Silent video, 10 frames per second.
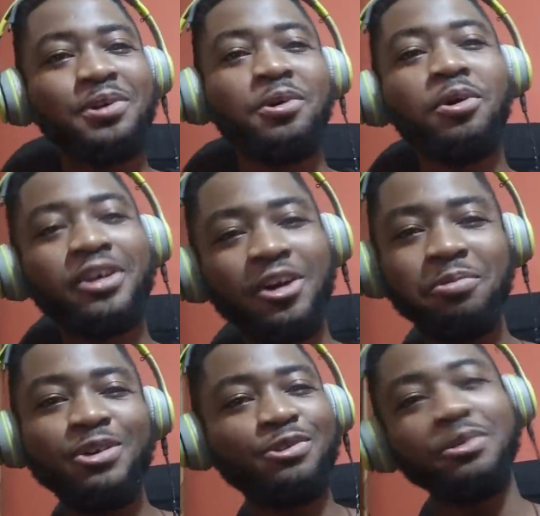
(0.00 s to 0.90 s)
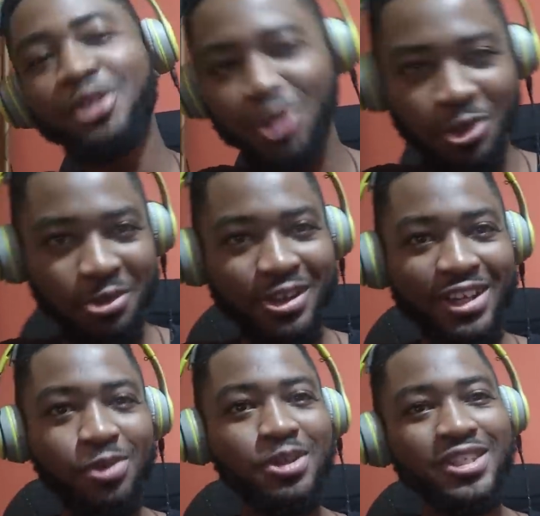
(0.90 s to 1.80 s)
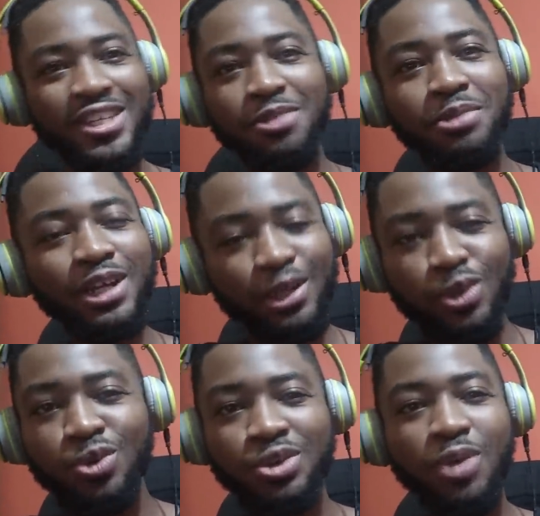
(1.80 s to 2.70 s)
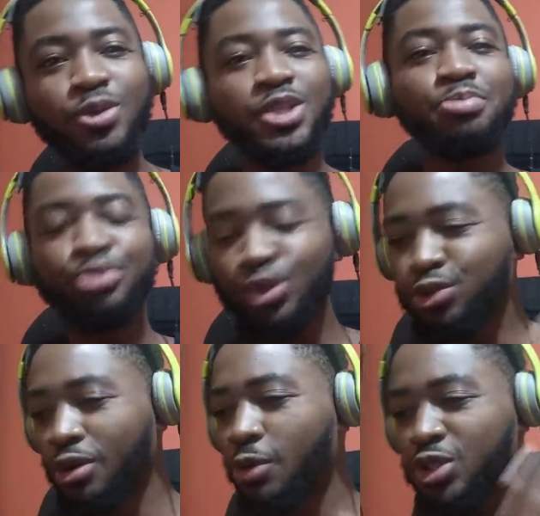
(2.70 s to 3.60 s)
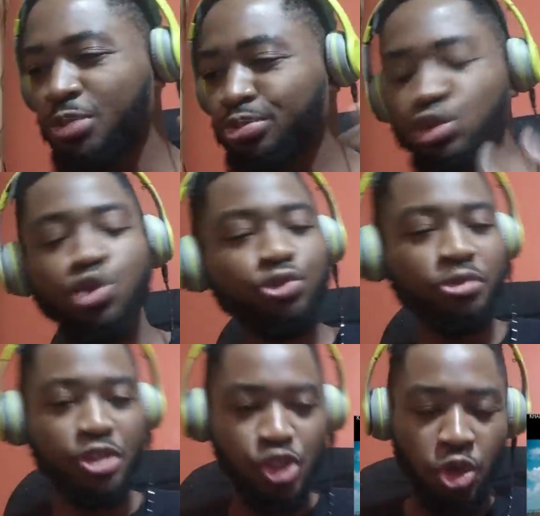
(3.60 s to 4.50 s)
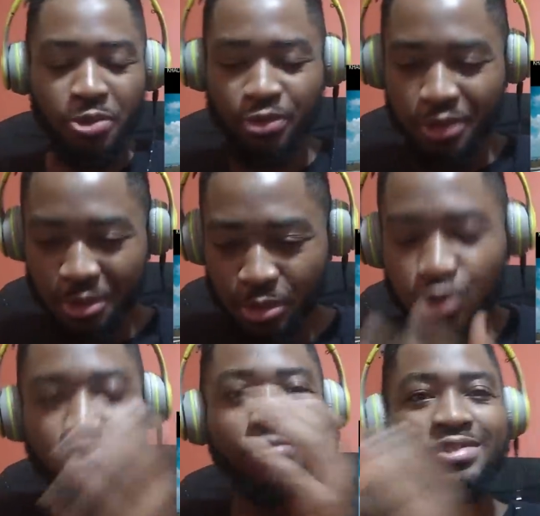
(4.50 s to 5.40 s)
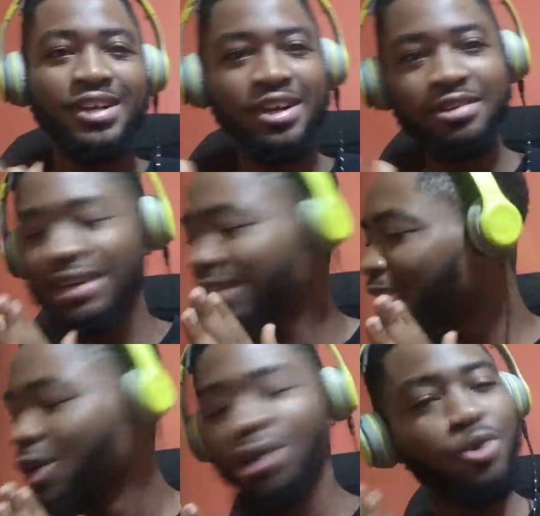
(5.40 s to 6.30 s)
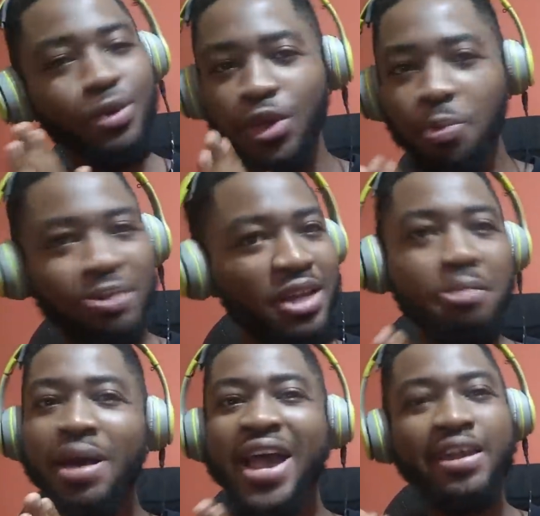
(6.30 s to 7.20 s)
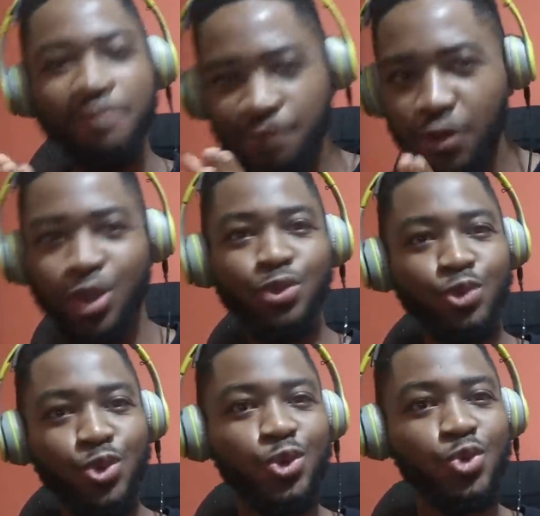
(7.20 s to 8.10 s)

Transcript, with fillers: God got me from the jump, right? He was sending me clues. I was a pro from I was a pro from the jump, from the move, right? We were not playing by any fucking rules.